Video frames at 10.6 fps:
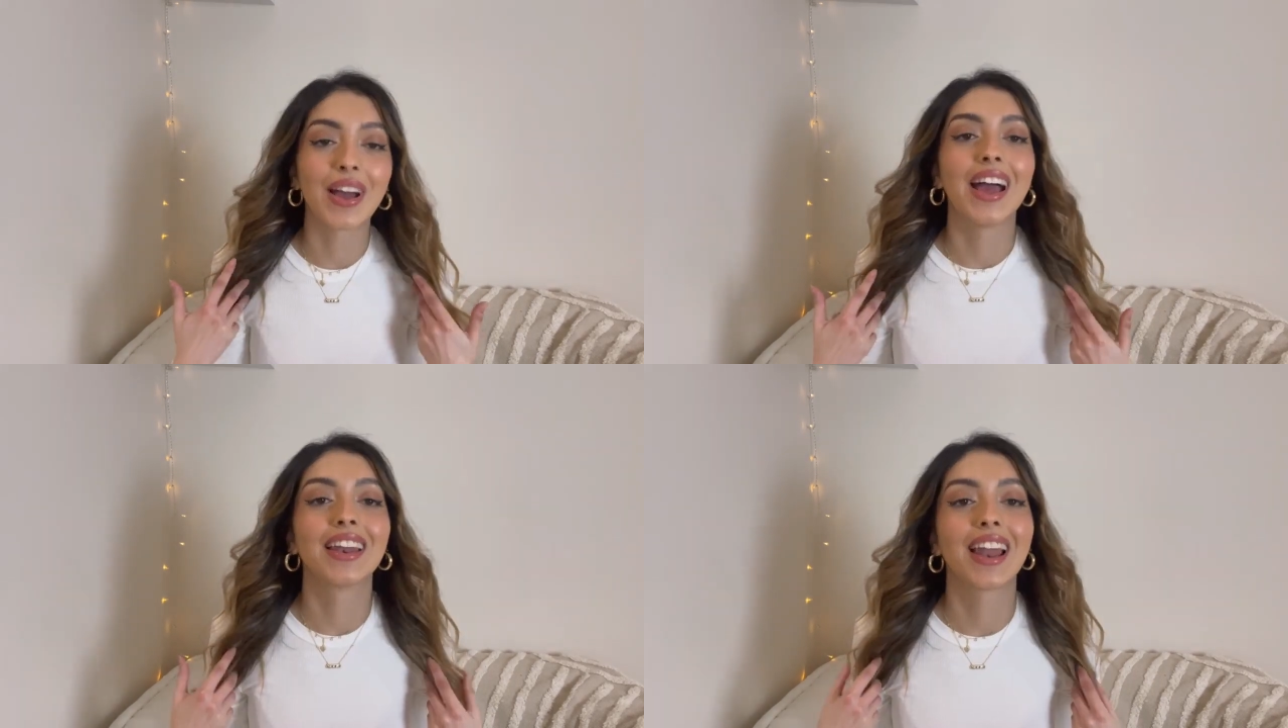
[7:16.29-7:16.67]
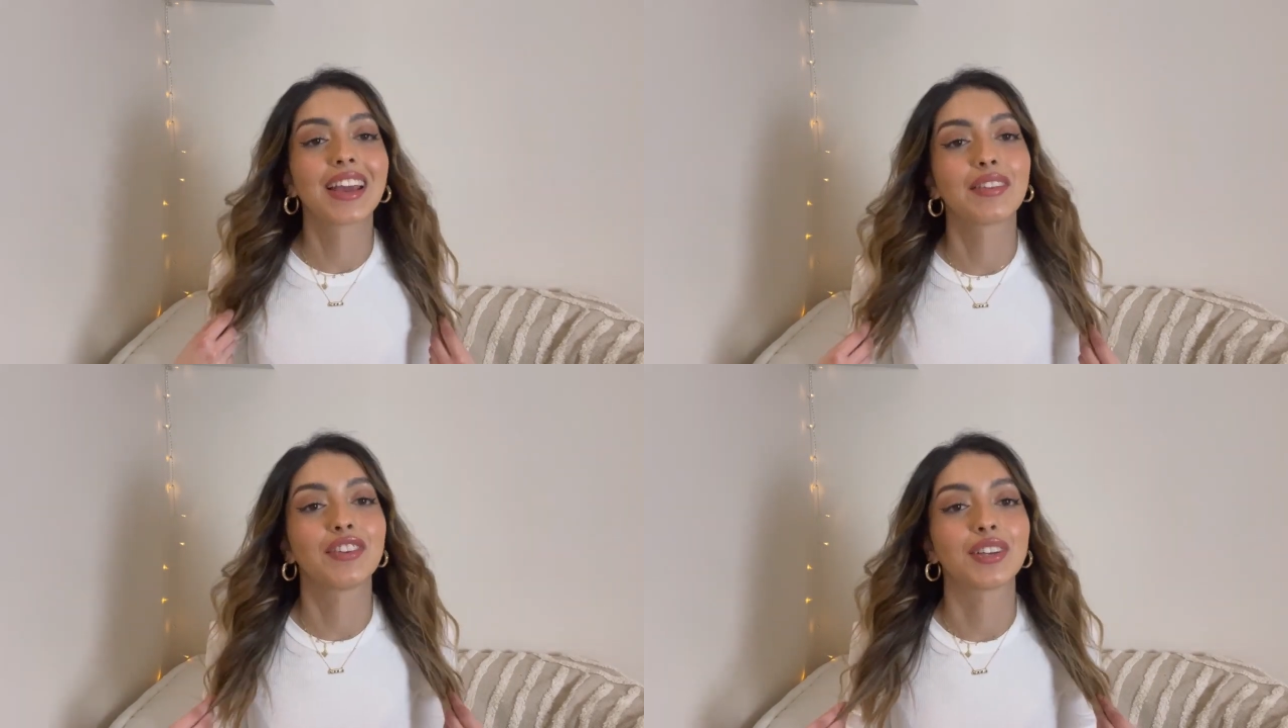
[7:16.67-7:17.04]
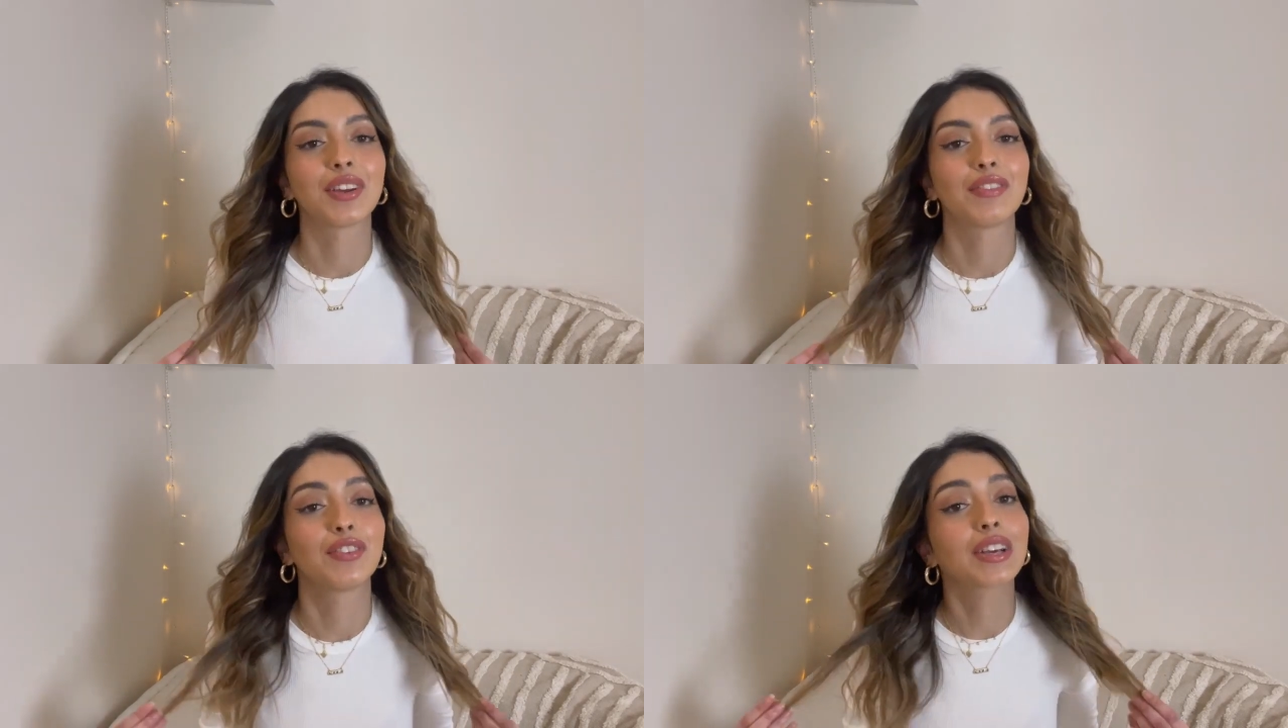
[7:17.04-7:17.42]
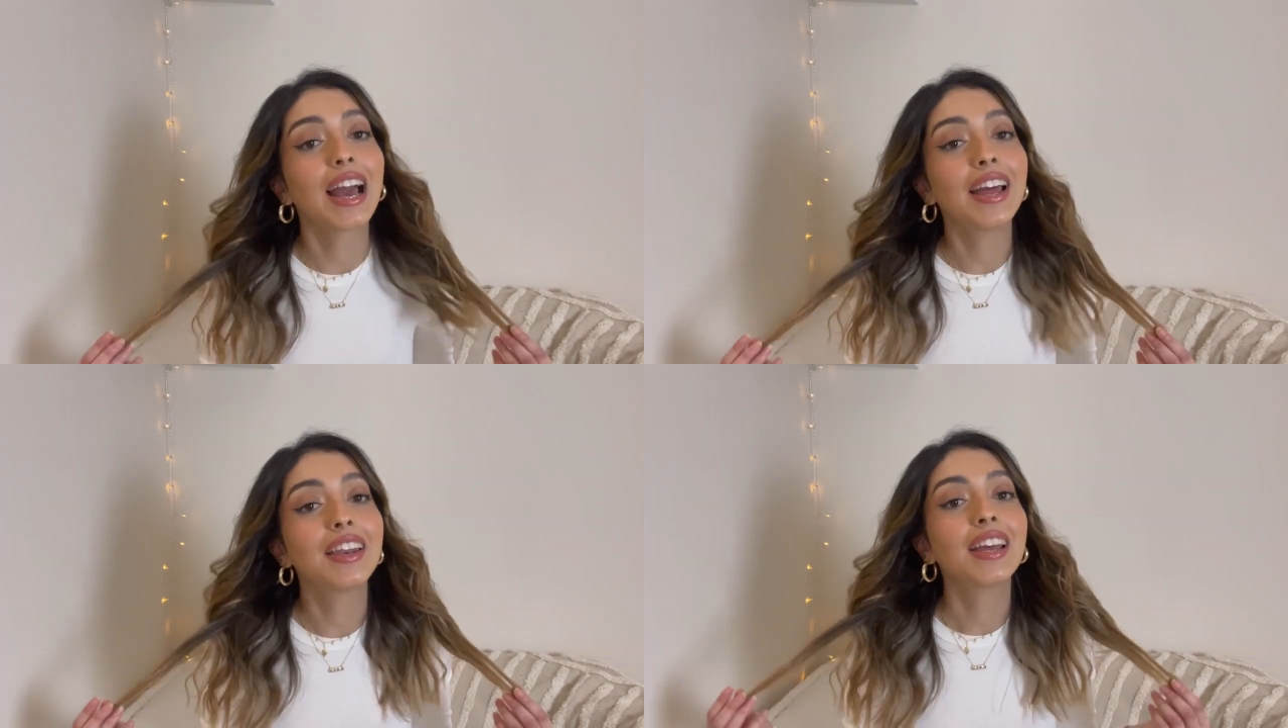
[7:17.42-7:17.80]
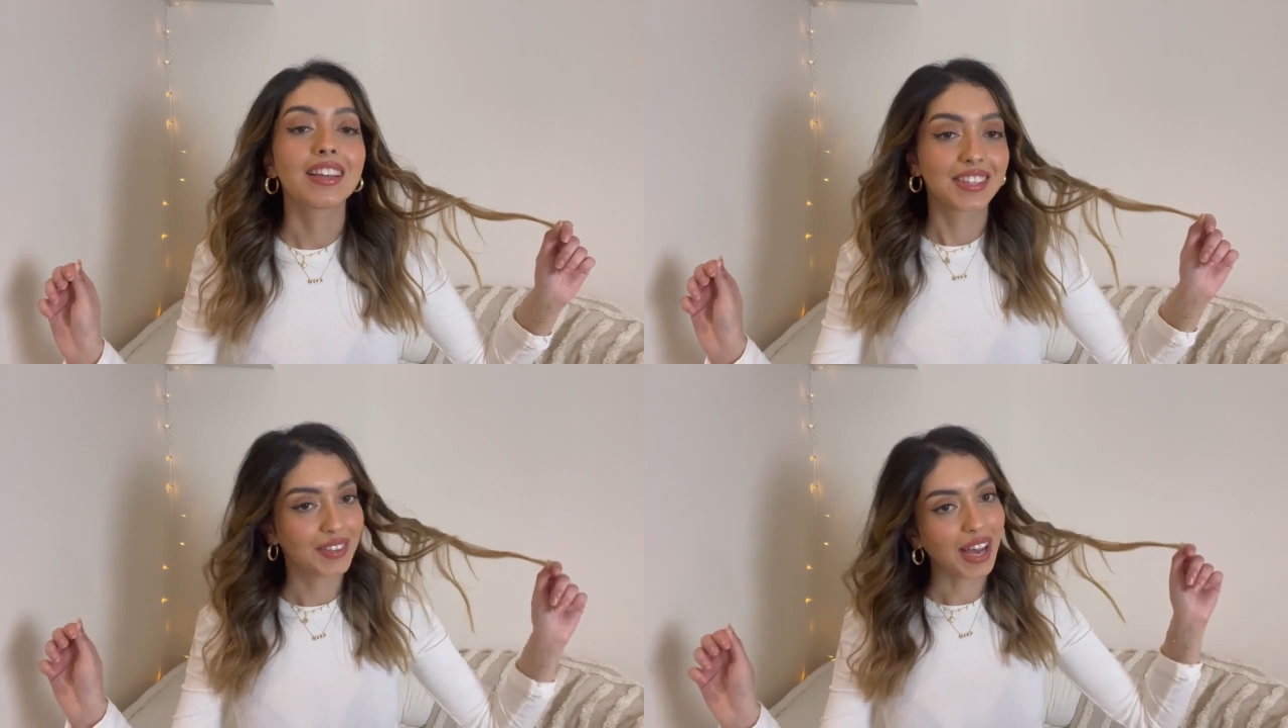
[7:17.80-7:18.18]
and like the video if you can. I'll
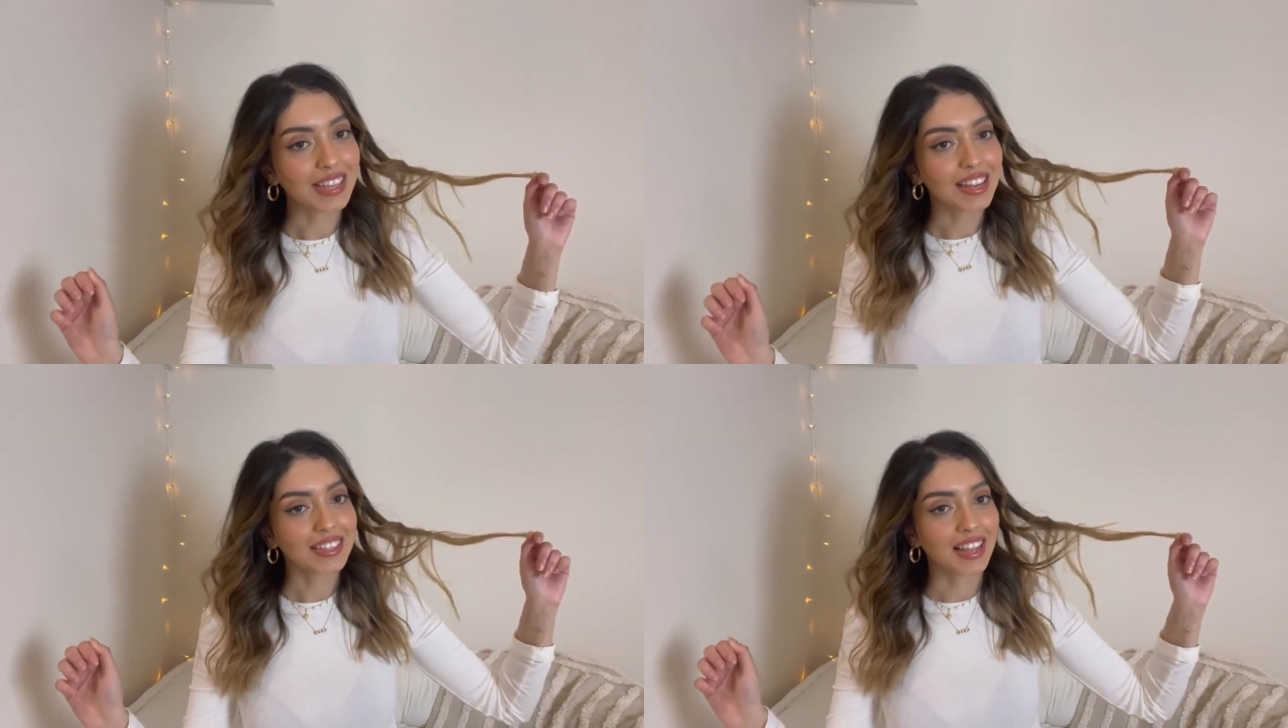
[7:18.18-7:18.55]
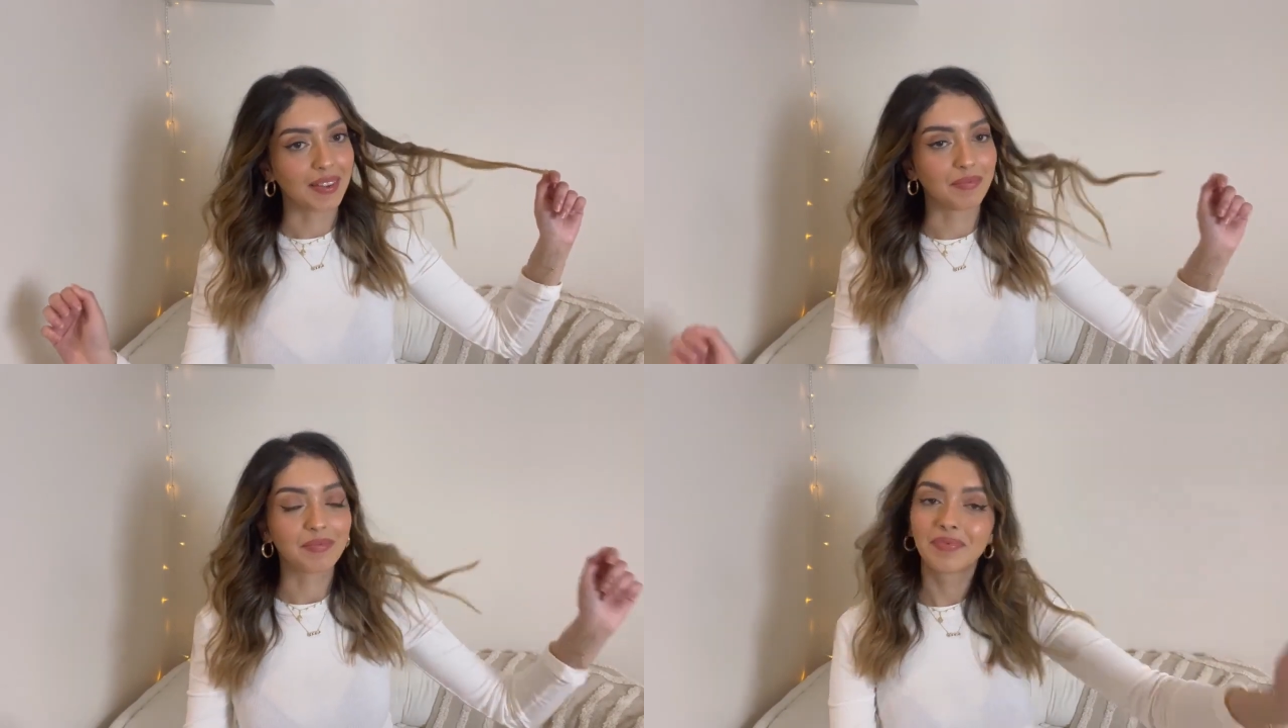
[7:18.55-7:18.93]
see you guys next time.